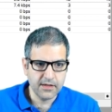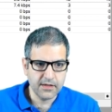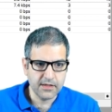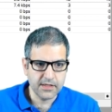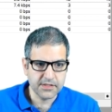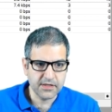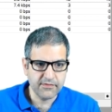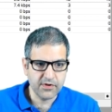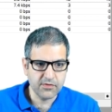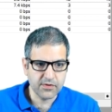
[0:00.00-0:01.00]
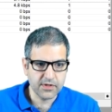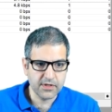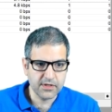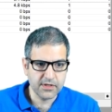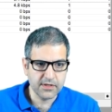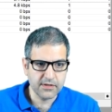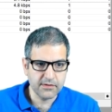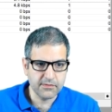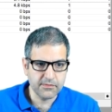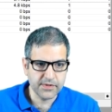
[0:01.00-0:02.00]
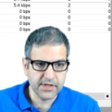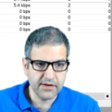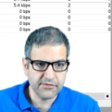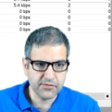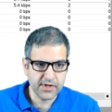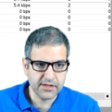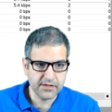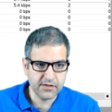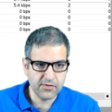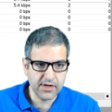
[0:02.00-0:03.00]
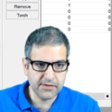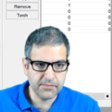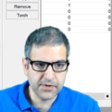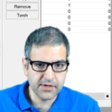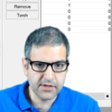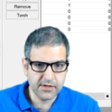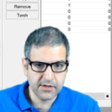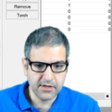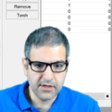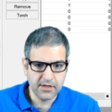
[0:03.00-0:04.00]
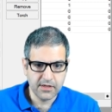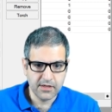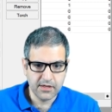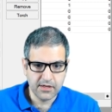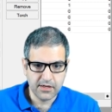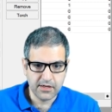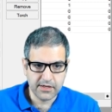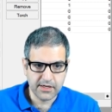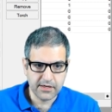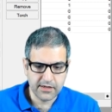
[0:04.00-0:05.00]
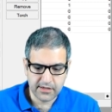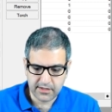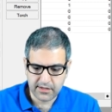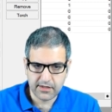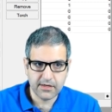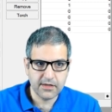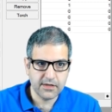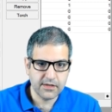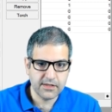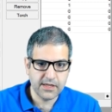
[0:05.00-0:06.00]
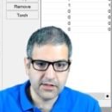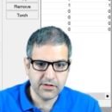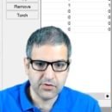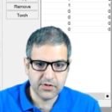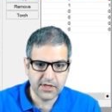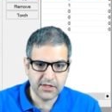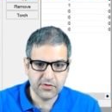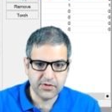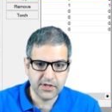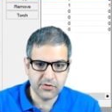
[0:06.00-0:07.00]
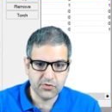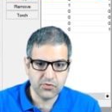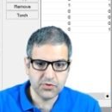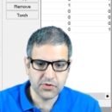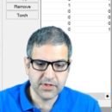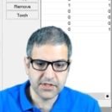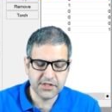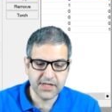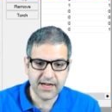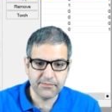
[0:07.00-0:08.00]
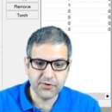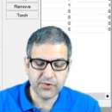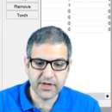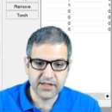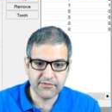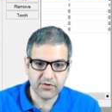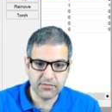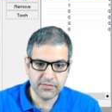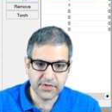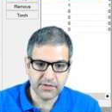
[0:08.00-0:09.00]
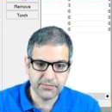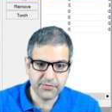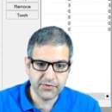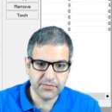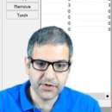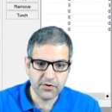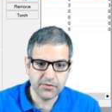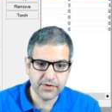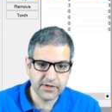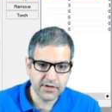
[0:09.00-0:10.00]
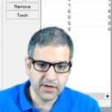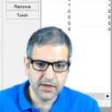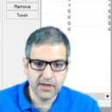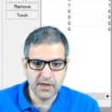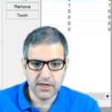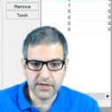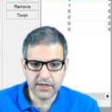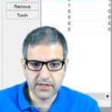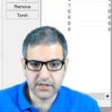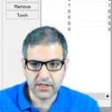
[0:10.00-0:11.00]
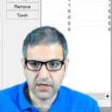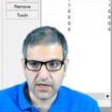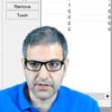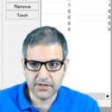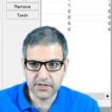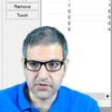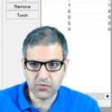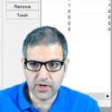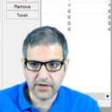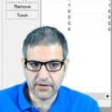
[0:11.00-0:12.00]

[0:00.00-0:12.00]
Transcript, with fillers: let's have a look uh, we have to get your IP and then 10.10.10.2 so this is the IP we got from the PPPoE and then tunnel ID is 1